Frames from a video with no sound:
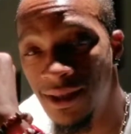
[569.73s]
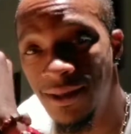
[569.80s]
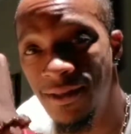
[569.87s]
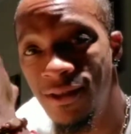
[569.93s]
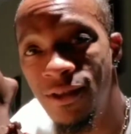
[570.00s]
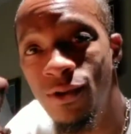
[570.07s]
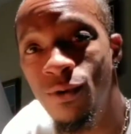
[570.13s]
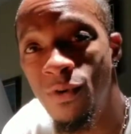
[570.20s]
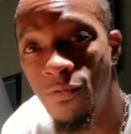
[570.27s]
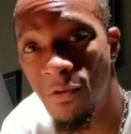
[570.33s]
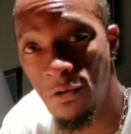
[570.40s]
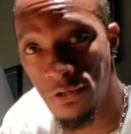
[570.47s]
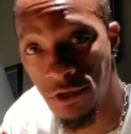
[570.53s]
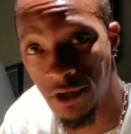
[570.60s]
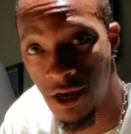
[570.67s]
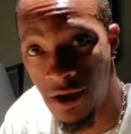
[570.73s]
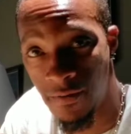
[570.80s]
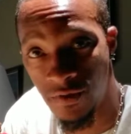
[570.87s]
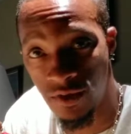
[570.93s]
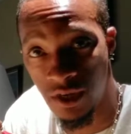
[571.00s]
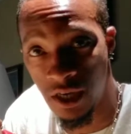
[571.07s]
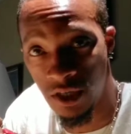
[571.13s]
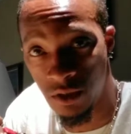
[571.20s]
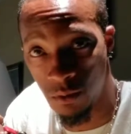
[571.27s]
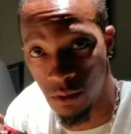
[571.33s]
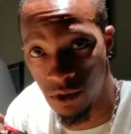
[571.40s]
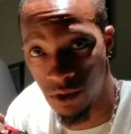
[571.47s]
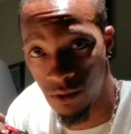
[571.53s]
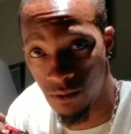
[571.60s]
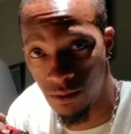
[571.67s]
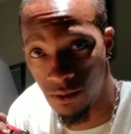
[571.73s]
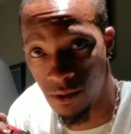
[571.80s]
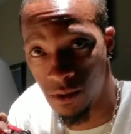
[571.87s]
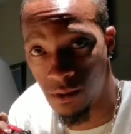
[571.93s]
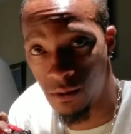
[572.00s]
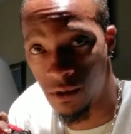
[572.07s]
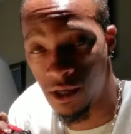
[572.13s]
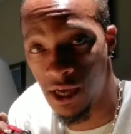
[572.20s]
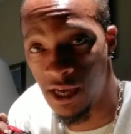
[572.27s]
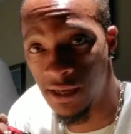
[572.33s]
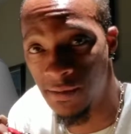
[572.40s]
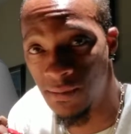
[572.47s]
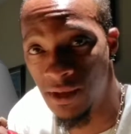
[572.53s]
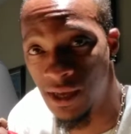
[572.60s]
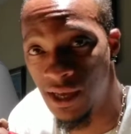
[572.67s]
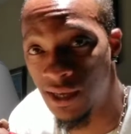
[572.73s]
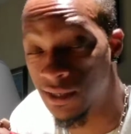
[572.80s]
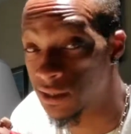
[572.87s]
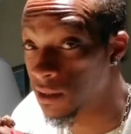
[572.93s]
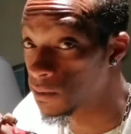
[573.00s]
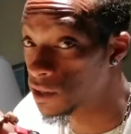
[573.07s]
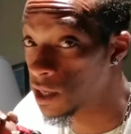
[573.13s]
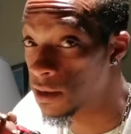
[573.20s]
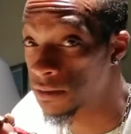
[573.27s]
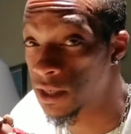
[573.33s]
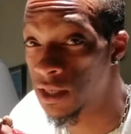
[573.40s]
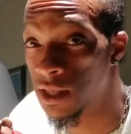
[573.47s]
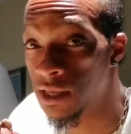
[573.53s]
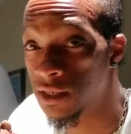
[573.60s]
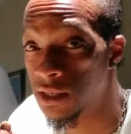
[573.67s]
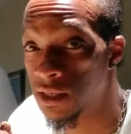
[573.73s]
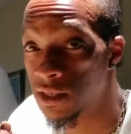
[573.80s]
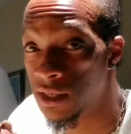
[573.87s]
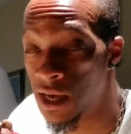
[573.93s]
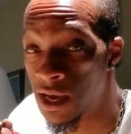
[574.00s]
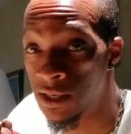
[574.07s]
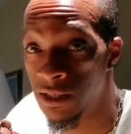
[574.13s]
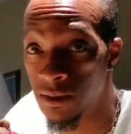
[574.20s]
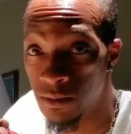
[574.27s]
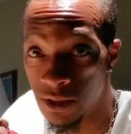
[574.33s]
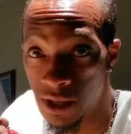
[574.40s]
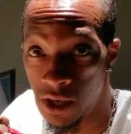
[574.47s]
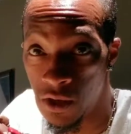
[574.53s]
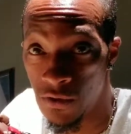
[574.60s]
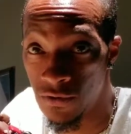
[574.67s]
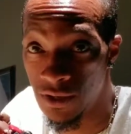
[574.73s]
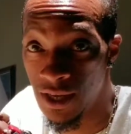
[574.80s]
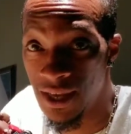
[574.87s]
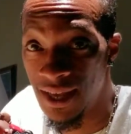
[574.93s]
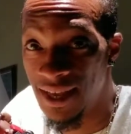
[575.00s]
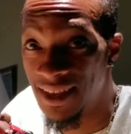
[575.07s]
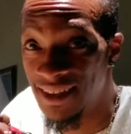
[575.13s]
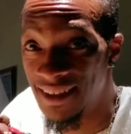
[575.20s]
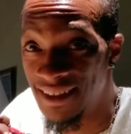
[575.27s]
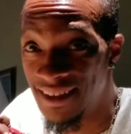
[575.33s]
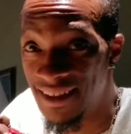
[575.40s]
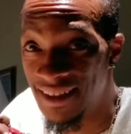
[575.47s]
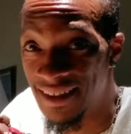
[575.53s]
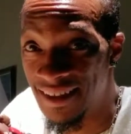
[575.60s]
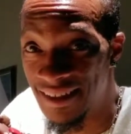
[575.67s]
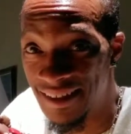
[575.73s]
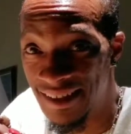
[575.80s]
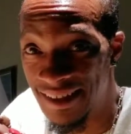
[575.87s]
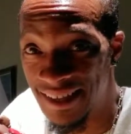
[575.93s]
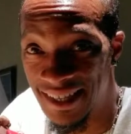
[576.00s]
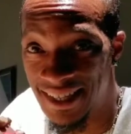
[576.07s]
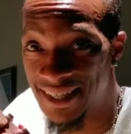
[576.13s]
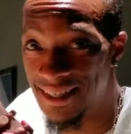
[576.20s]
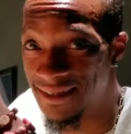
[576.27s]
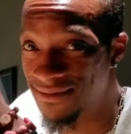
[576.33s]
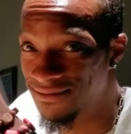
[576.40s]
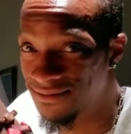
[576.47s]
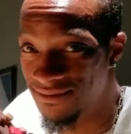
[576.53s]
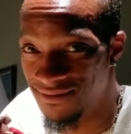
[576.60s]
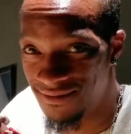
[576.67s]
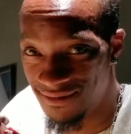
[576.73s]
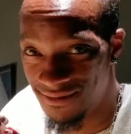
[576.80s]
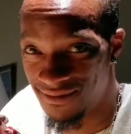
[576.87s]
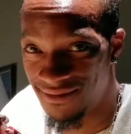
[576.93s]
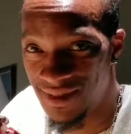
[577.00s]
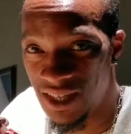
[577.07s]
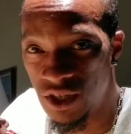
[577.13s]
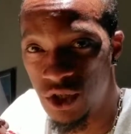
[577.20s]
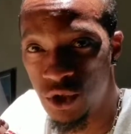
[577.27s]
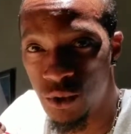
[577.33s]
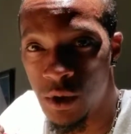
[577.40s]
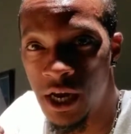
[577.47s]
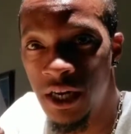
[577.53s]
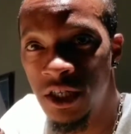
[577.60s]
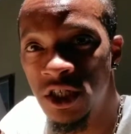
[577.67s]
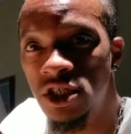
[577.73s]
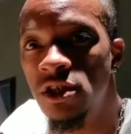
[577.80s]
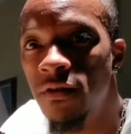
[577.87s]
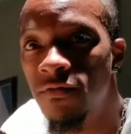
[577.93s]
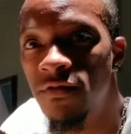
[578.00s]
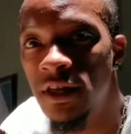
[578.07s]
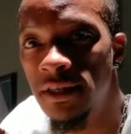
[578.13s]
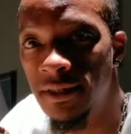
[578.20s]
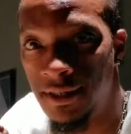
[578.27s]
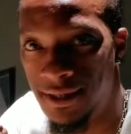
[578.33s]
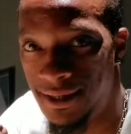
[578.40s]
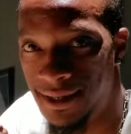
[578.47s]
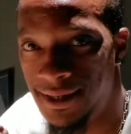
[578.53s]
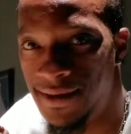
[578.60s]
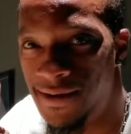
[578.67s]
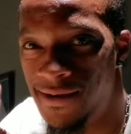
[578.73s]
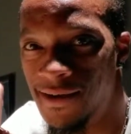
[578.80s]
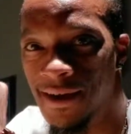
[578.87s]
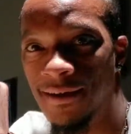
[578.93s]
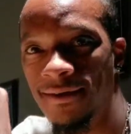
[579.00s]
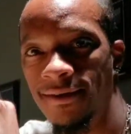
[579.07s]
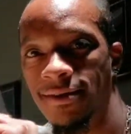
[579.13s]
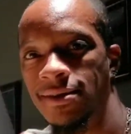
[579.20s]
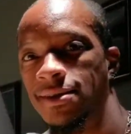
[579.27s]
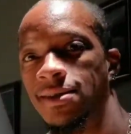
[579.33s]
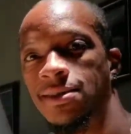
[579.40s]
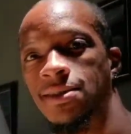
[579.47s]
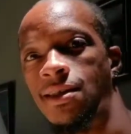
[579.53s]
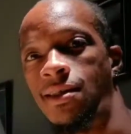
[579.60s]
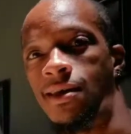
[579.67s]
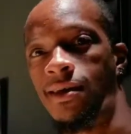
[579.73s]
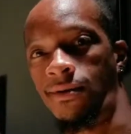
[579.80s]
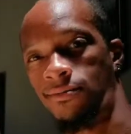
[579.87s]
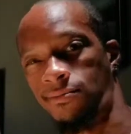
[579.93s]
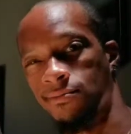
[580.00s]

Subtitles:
the universe's conversation with you, okay? And sometimes they like to disguise themselves in strange fits. All right, let's just say that.